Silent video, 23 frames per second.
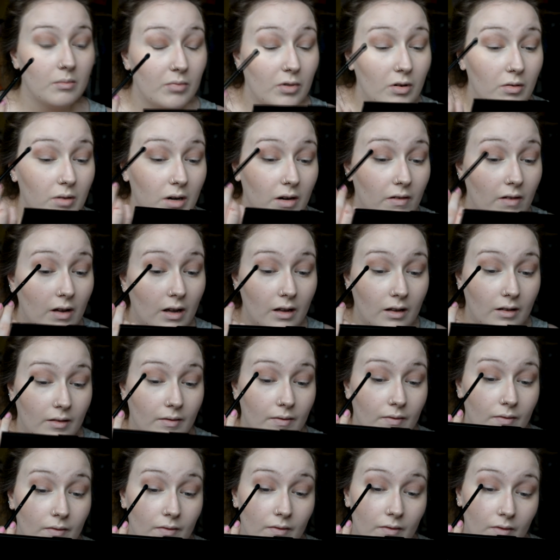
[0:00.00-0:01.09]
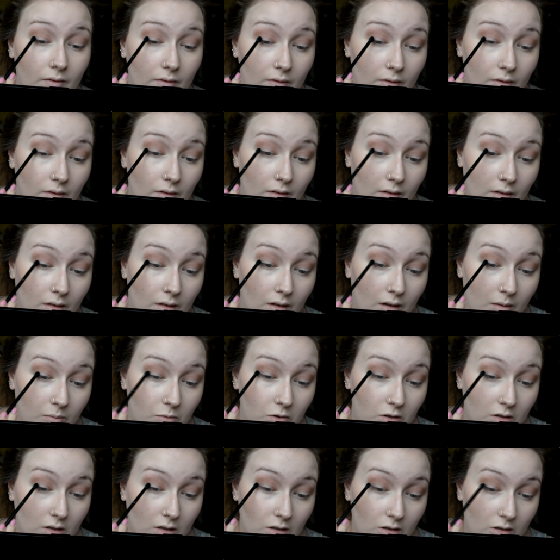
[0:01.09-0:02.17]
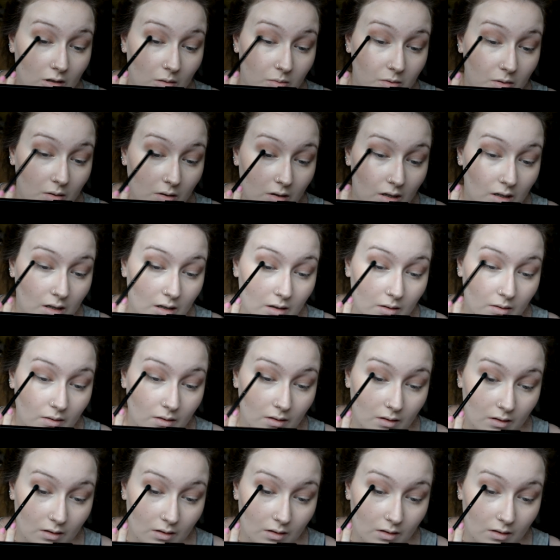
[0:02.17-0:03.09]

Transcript: but whatever. I'm just going to stop talking now.